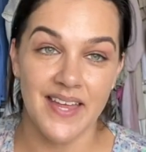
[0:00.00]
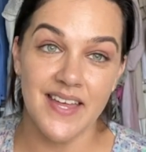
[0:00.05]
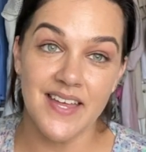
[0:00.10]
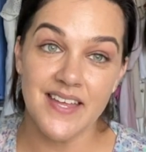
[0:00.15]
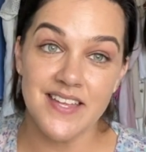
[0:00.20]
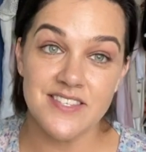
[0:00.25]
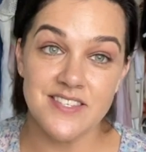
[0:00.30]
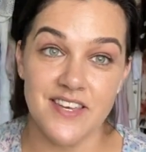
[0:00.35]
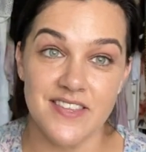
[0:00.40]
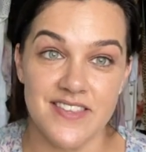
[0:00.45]

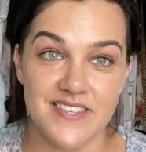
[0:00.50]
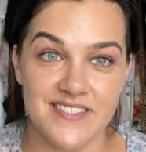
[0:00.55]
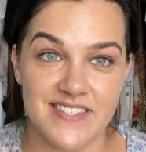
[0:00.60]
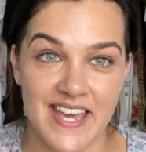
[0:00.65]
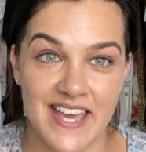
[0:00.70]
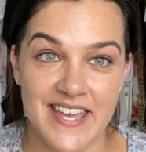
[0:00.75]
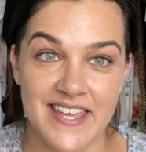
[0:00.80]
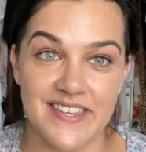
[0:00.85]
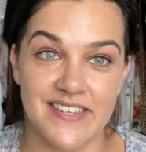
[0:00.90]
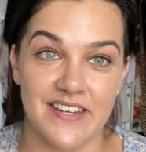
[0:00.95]
So the
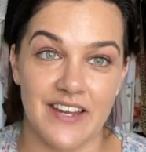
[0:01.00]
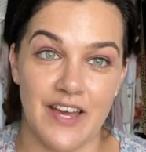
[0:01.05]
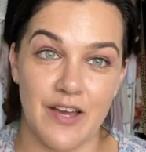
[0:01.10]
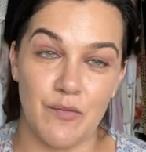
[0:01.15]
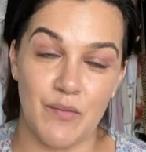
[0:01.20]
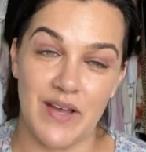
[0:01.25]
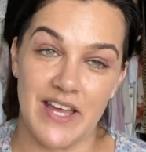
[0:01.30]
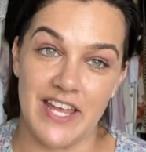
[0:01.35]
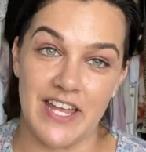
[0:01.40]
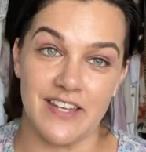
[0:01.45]
day that I
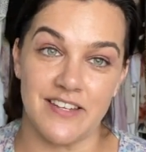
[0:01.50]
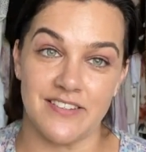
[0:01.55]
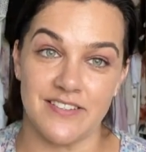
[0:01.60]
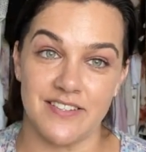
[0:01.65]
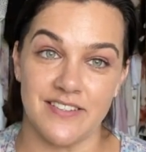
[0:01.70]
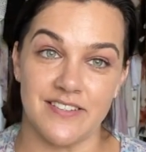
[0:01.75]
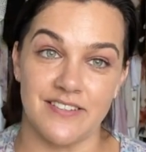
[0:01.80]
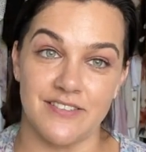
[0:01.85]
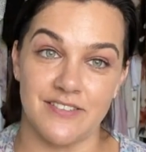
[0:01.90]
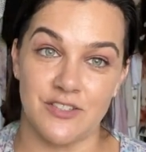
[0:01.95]
went
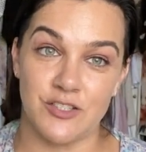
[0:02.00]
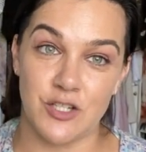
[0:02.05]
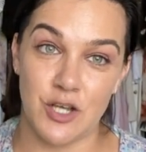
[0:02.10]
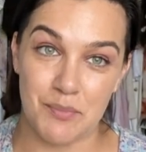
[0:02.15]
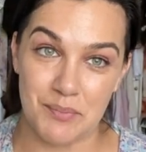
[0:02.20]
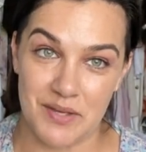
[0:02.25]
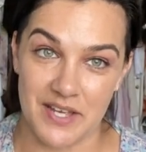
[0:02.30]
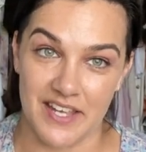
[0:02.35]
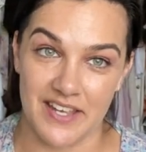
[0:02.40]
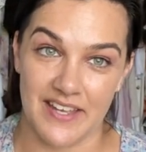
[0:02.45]

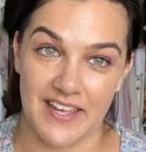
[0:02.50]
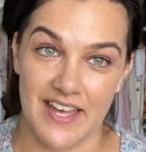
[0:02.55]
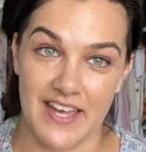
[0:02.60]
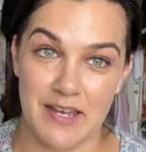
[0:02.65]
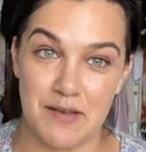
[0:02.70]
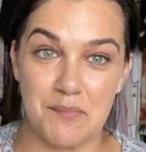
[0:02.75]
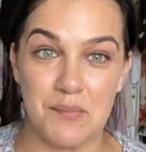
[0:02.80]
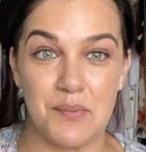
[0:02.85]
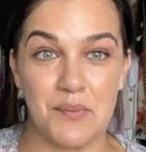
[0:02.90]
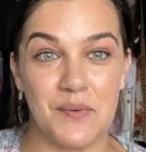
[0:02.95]
shopping
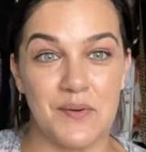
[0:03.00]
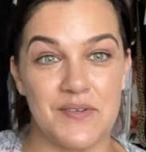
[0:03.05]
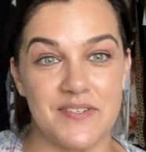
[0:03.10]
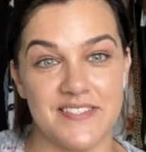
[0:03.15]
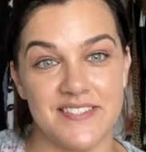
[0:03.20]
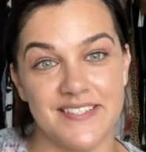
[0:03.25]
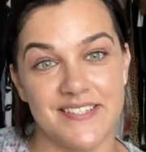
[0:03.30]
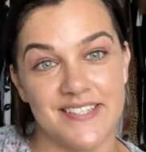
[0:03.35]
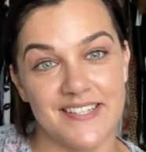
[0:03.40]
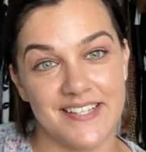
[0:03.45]
and brought
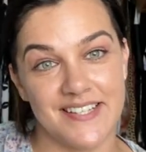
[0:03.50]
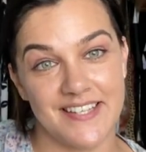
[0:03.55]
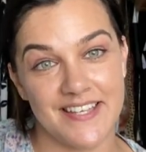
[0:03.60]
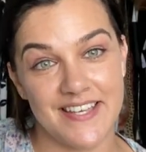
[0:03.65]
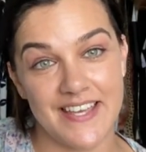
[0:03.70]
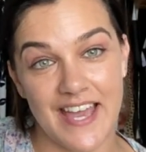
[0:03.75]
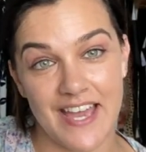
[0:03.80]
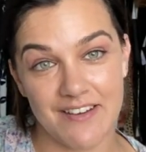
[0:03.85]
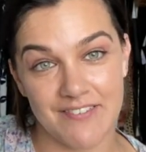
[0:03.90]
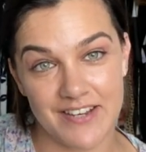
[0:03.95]

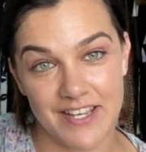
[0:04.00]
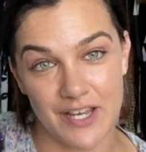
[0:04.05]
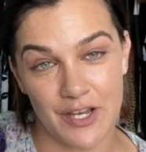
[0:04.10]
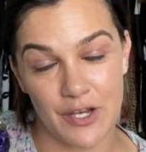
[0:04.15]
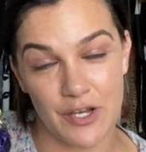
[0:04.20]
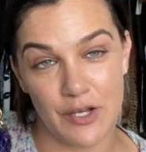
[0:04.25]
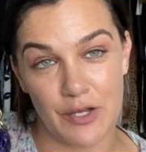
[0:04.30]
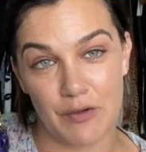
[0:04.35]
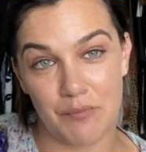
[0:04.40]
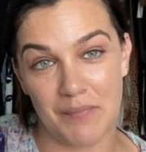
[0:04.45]
Carrie
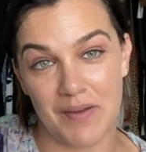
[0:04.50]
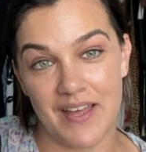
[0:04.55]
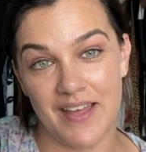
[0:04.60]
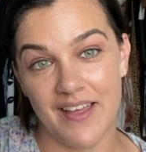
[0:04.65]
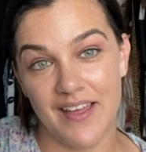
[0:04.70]
home,